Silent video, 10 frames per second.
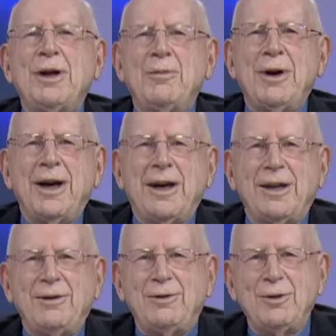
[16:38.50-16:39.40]
we come
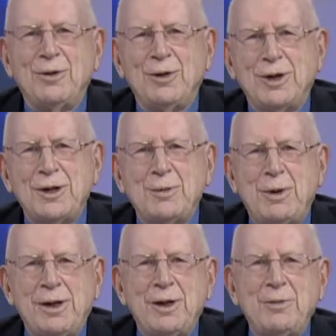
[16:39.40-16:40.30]
back, if you thought
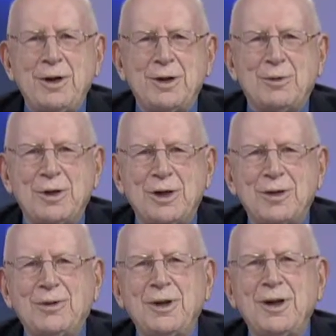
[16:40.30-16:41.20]
spelling bees were
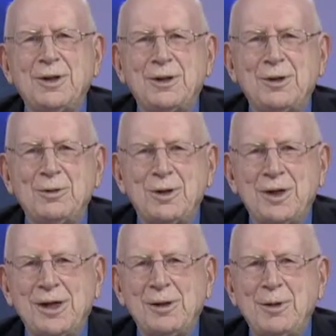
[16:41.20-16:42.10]
just for young
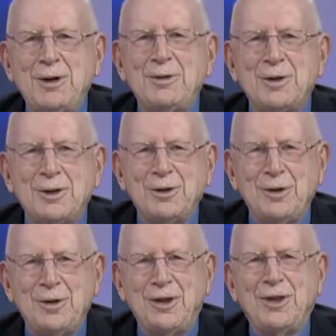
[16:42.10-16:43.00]
students in elementary
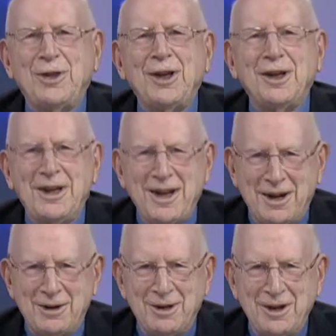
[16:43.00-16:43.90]
school, then think
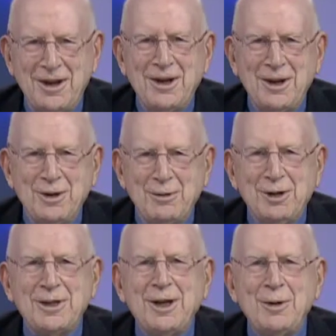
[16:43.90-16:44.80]
again.
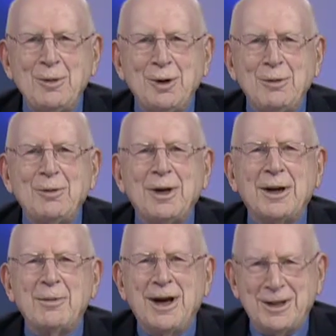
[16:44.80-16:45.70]
We'll tell you more when we
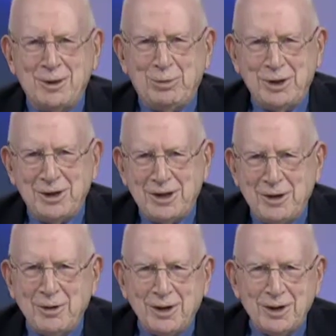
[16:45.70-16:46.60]
come back, so please
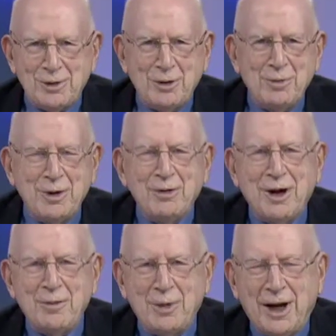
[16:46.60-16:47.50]
stay with us. We'll be
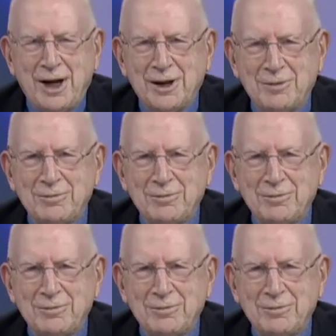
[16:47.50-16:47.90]
right back.